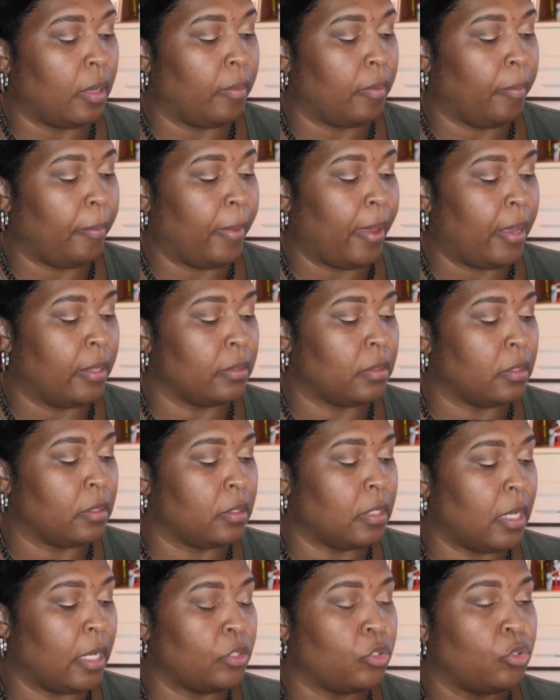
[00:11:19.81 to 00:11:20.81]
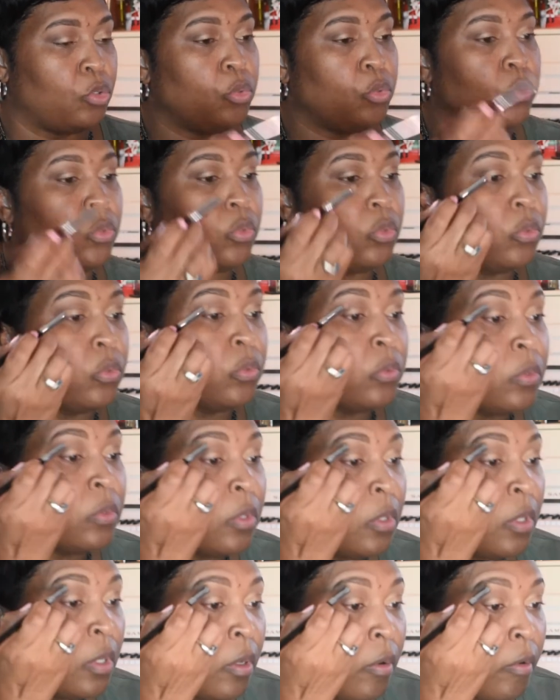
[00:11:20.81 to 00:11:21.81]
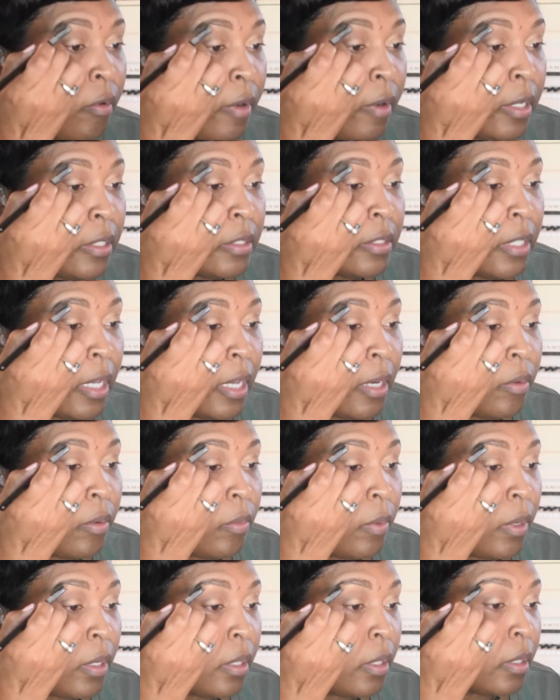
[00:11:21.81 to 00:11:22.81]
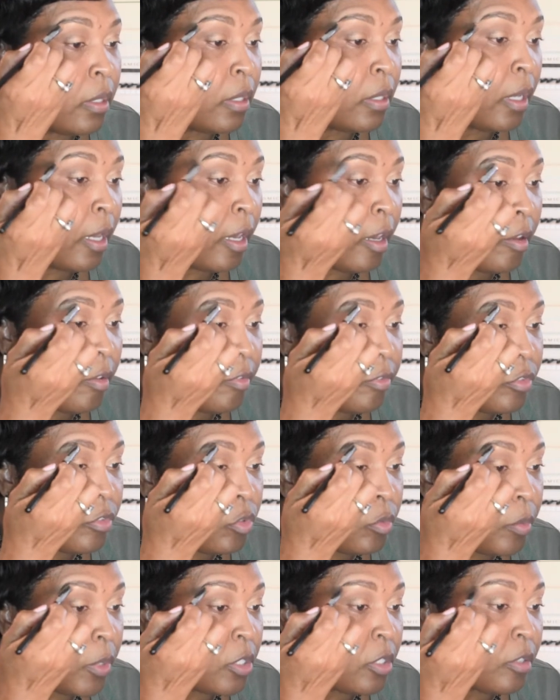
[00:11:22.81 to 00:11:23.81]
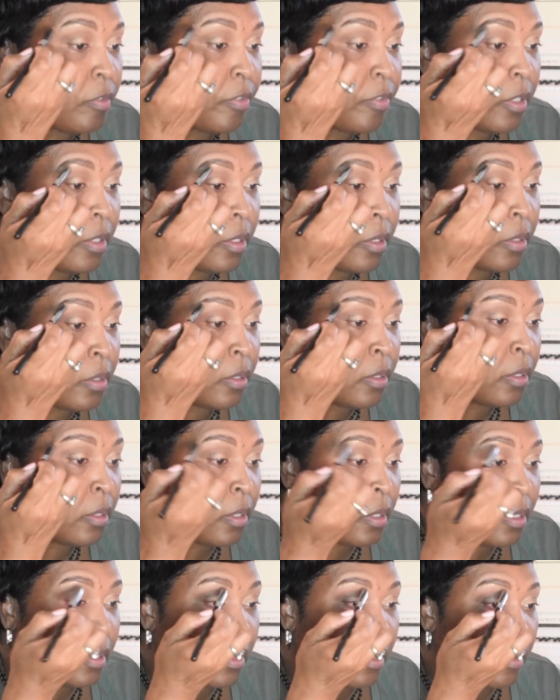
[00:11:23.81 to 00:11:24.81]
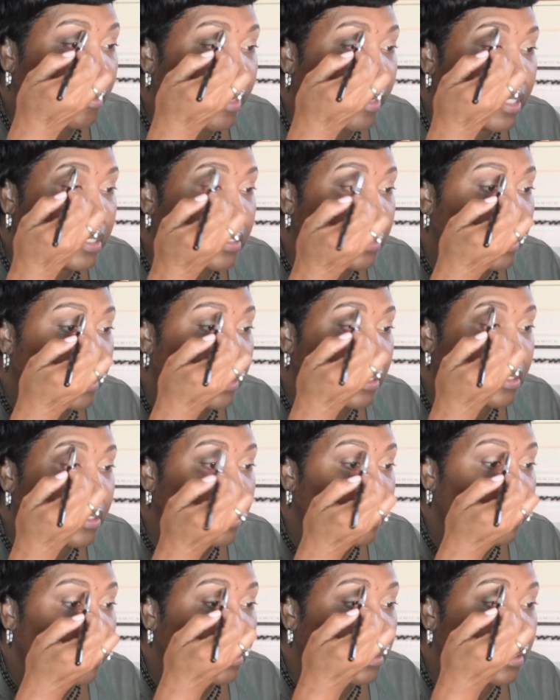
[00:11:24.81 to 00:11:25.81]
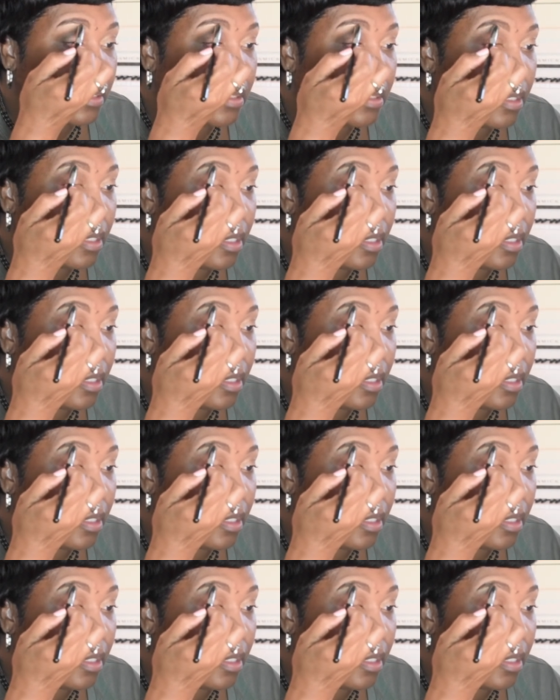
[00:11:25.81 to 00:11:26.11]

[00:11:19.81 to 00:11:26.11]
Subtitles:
Bass is not too crazy. I don't want to have too much of a craziness